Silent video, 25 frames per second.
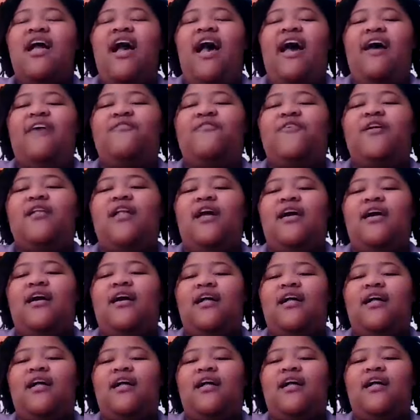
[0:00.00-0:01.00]
I feel like
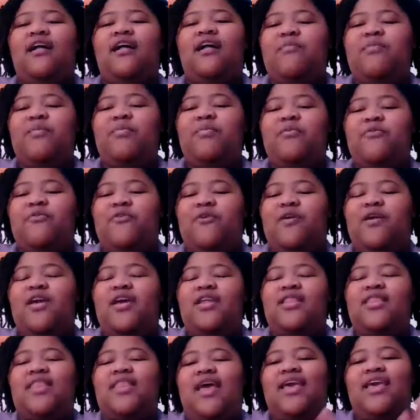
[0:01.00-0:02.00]
a lot of people
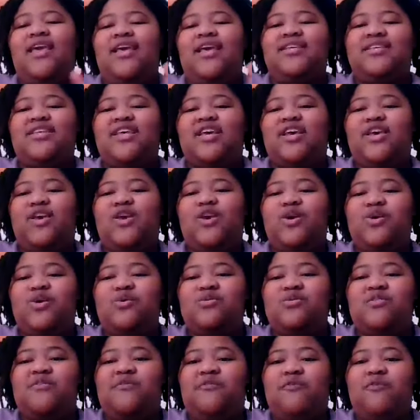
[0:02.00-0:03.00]
forget that he is a
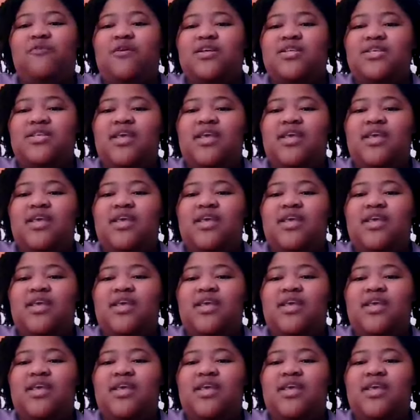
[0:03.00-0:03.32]
huge voice